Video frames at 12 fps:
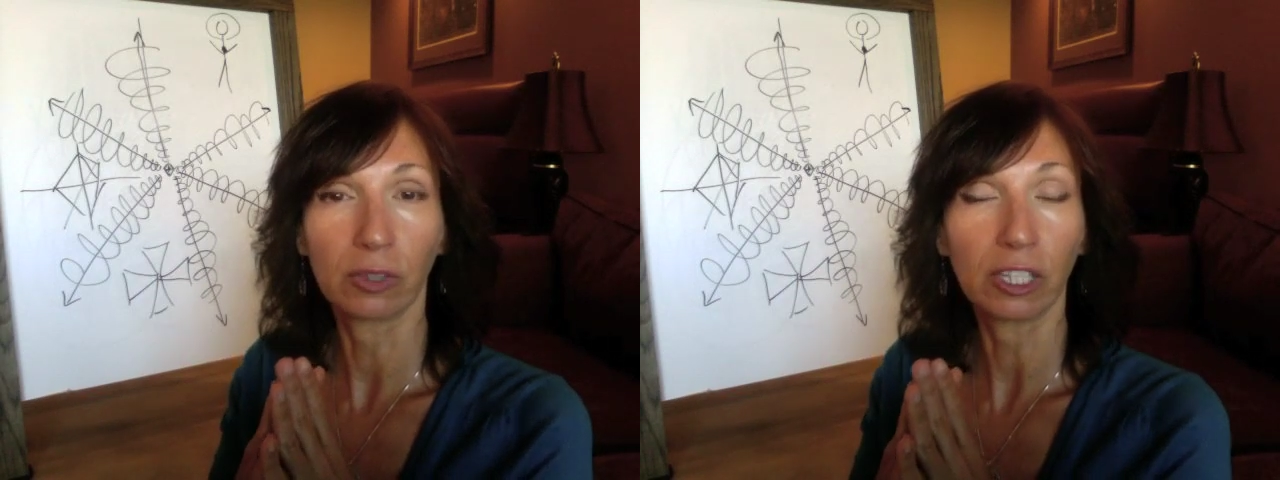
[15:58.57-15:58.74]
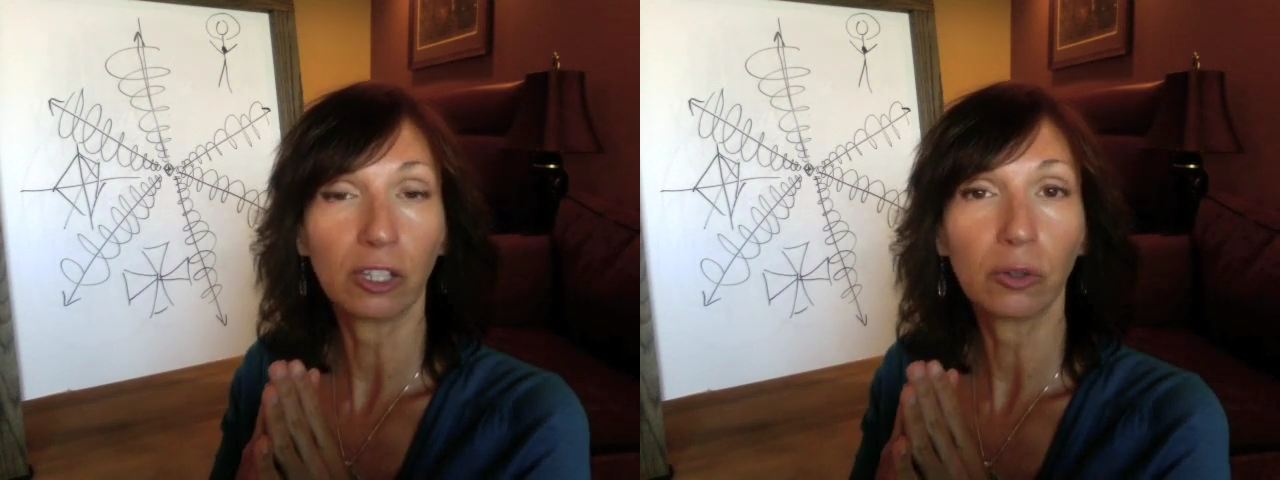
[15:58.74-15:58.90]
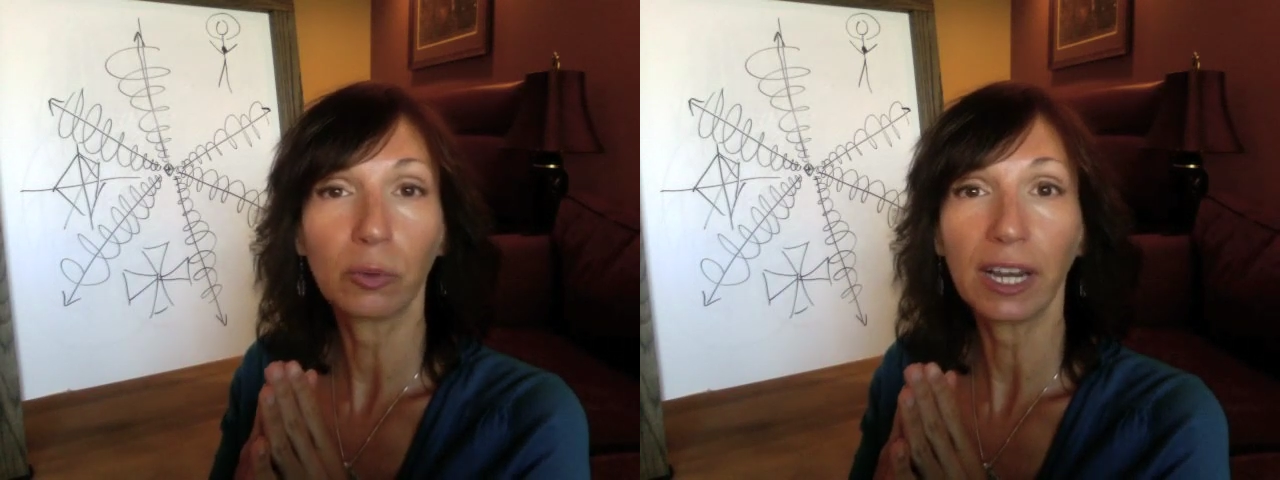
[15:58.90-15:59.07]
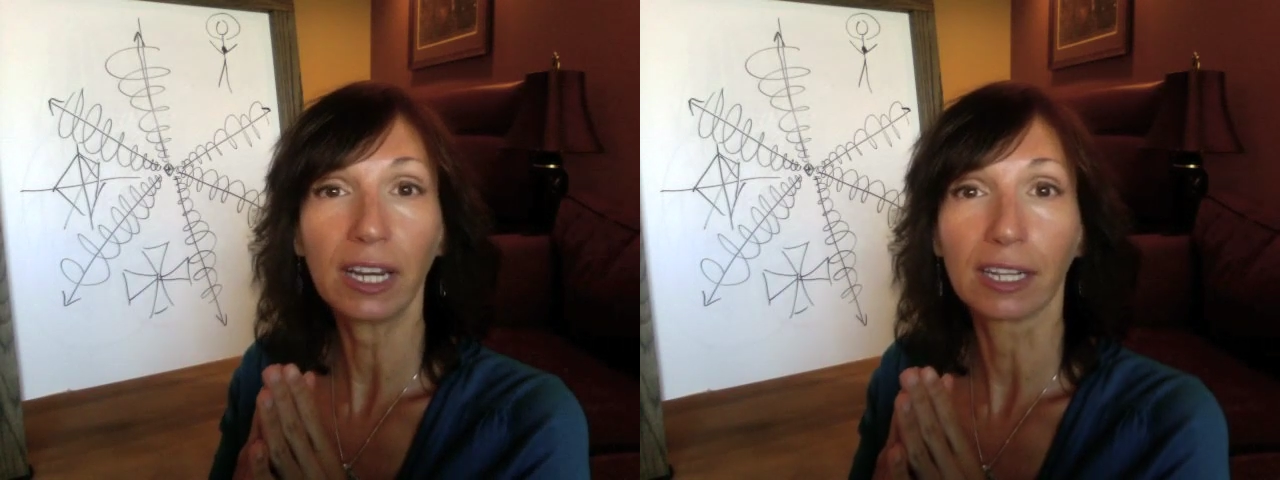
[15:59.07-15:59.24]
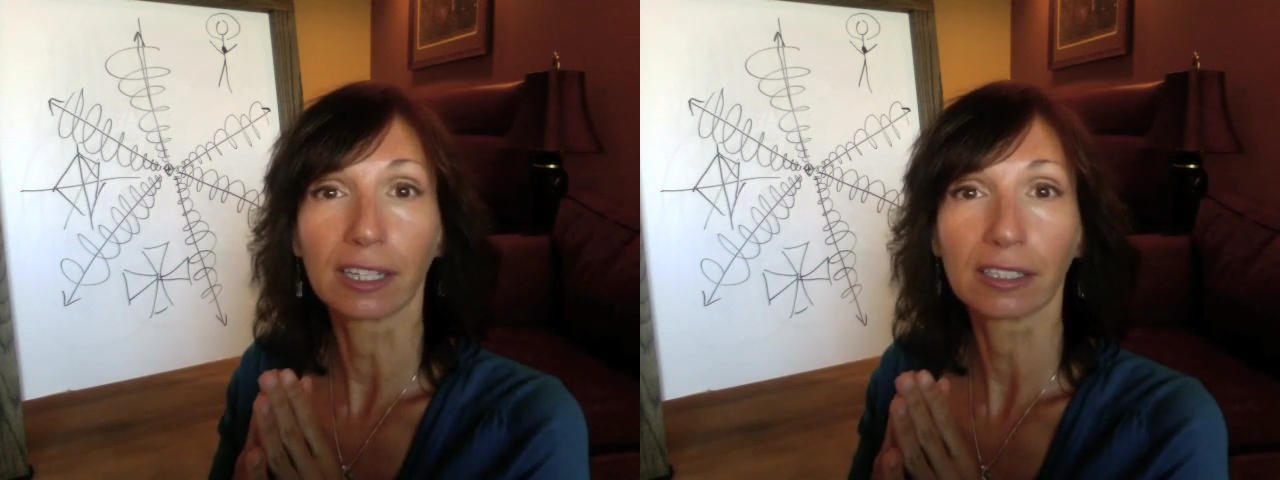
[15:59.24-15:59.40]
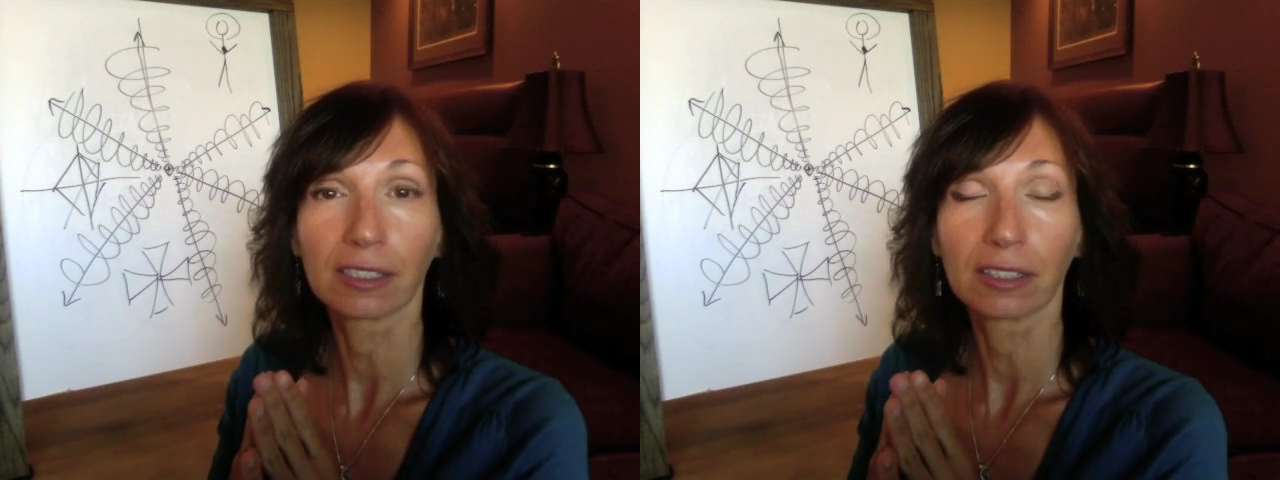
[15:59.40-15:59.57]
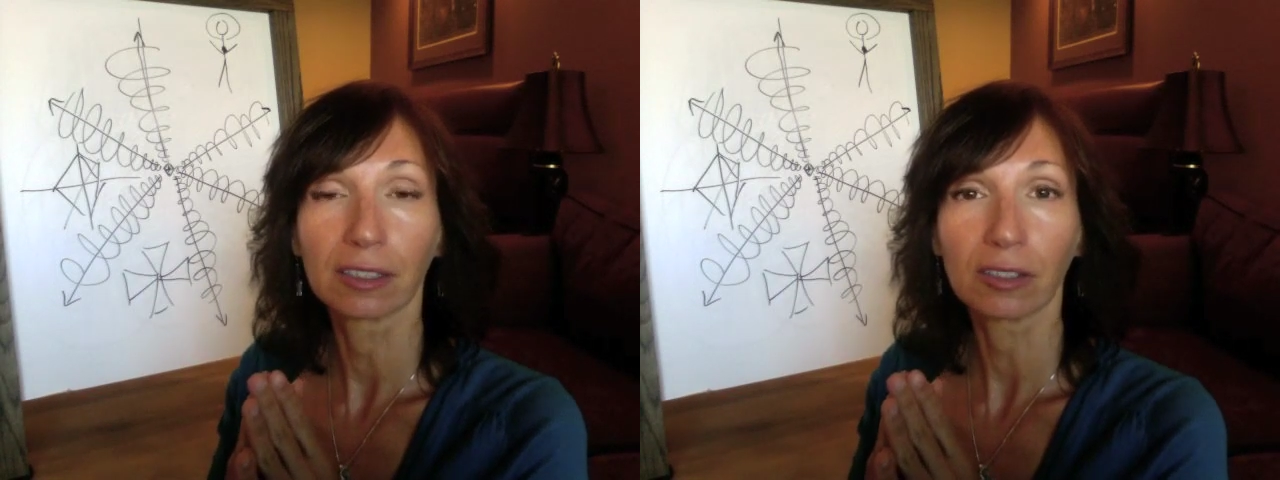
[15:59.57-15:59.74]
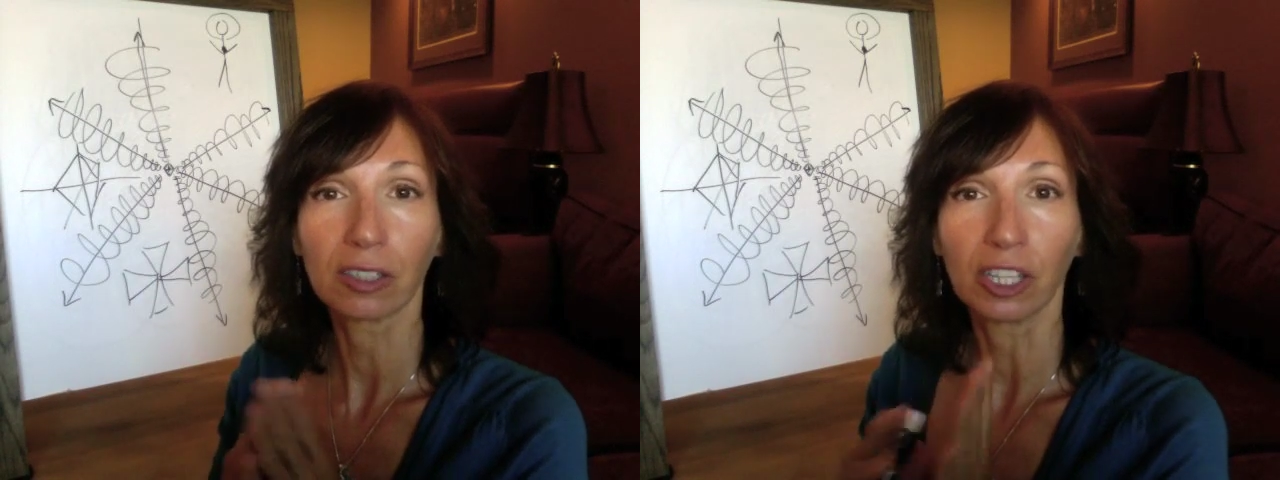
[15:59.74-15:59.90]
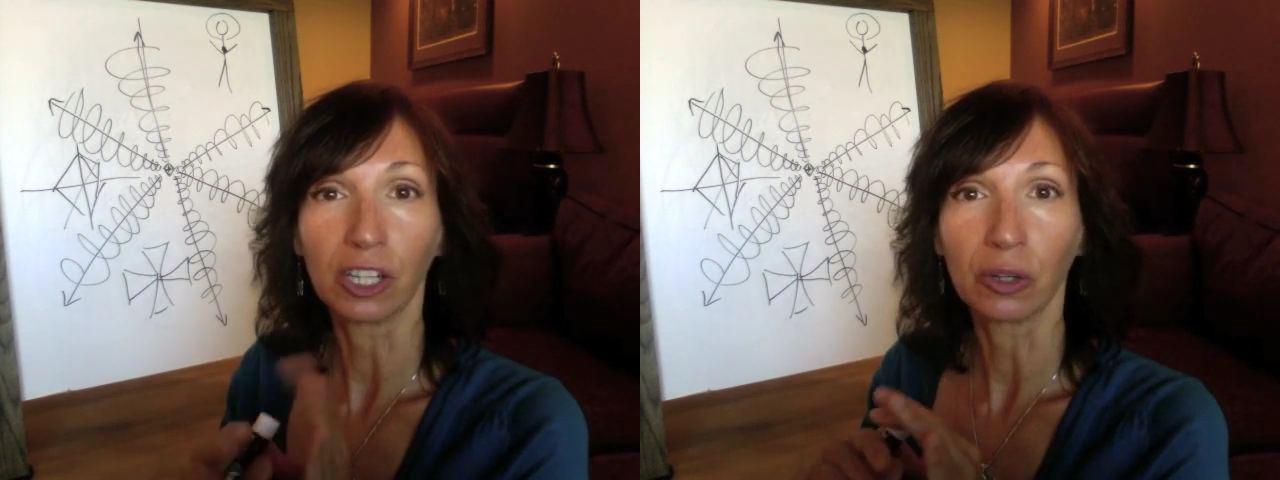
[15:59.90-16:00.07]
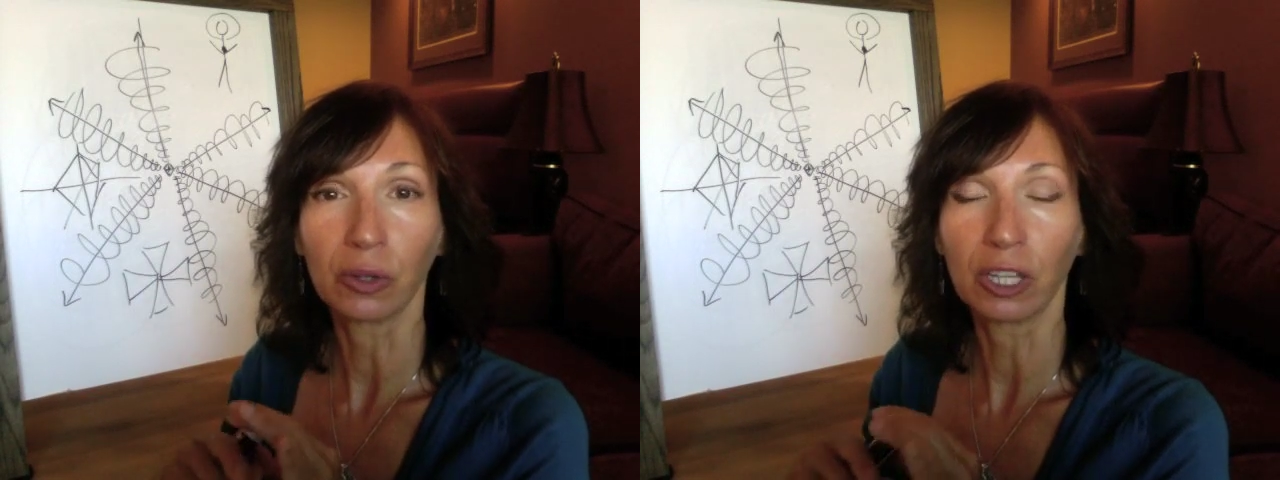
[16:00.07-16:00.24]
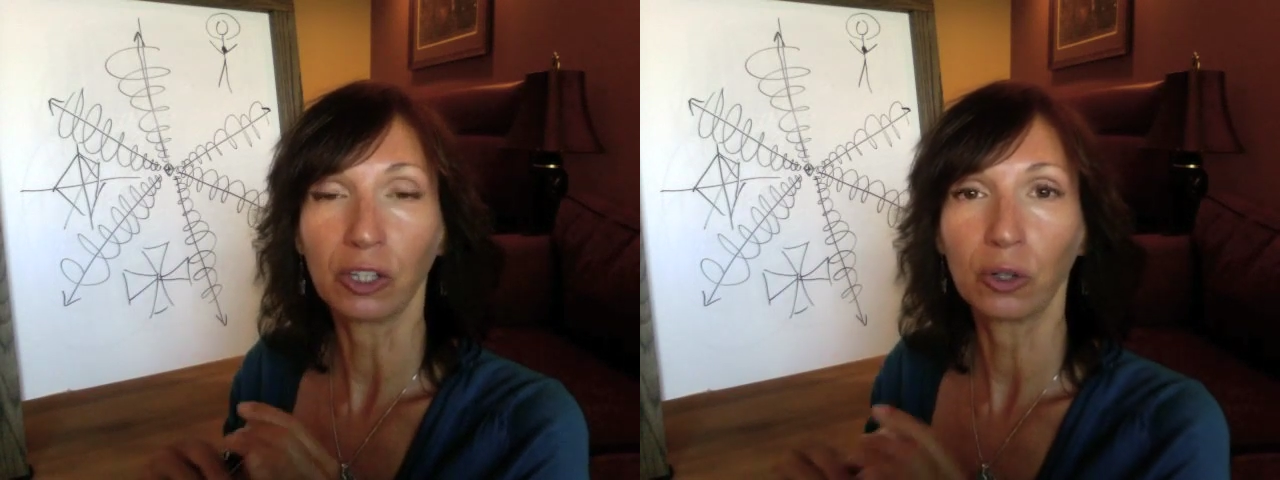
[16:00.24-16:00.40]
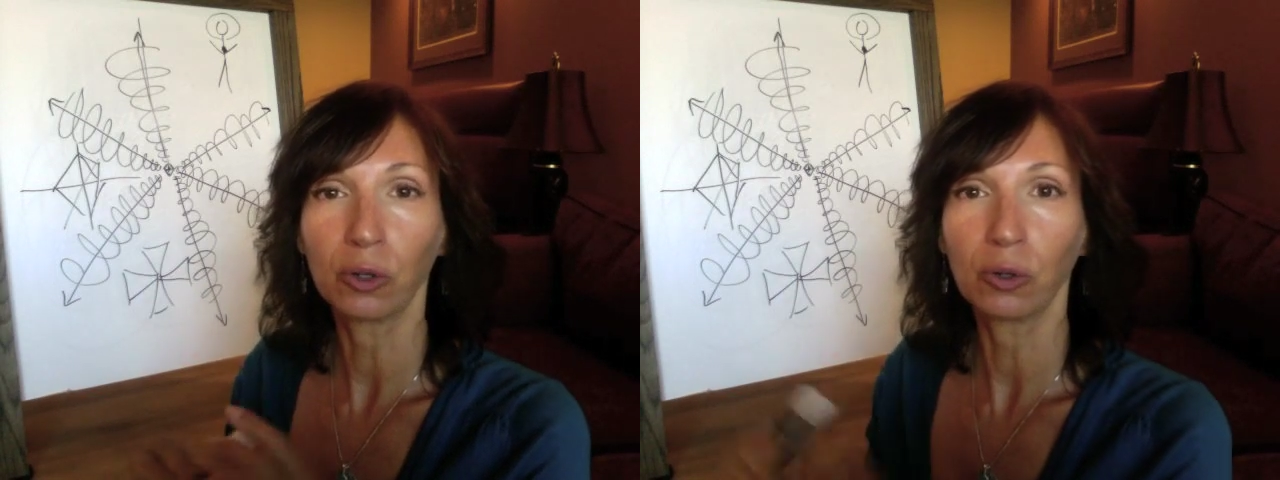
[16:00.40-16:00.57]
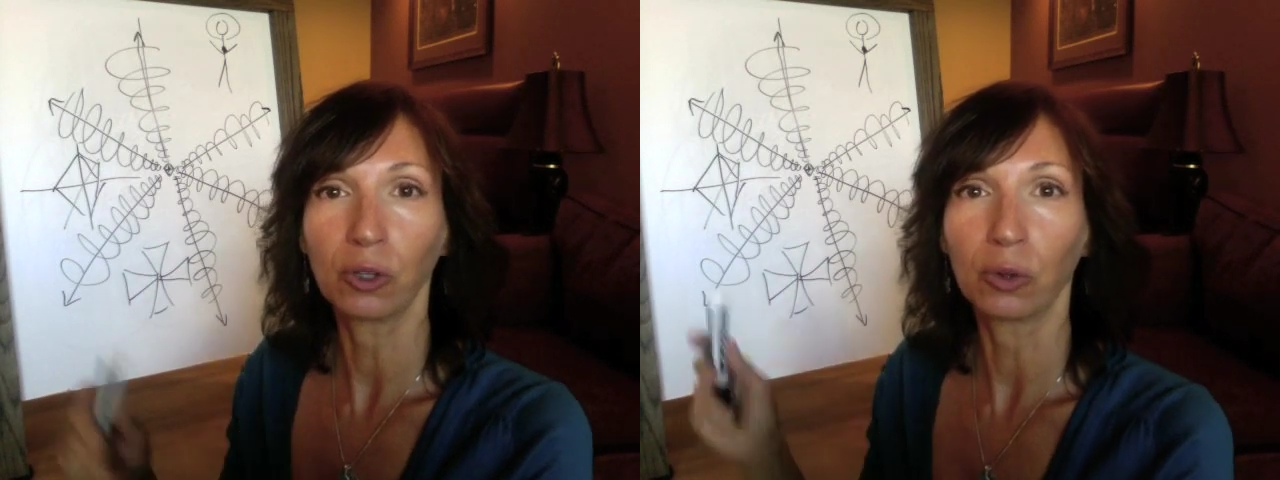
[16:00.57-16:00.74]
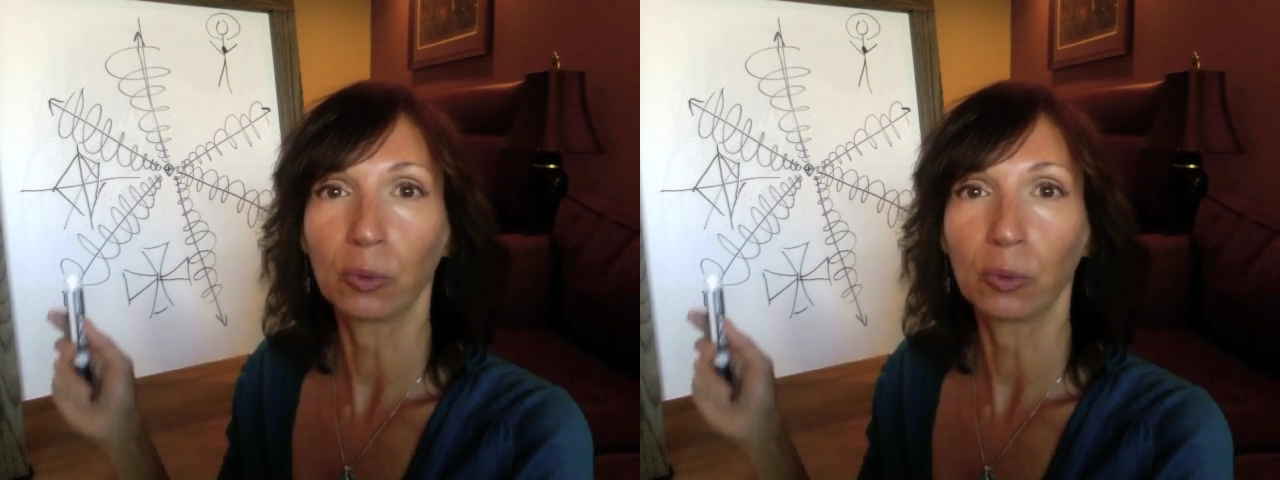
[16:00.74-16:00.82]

then you're ready, you know, then you're, you're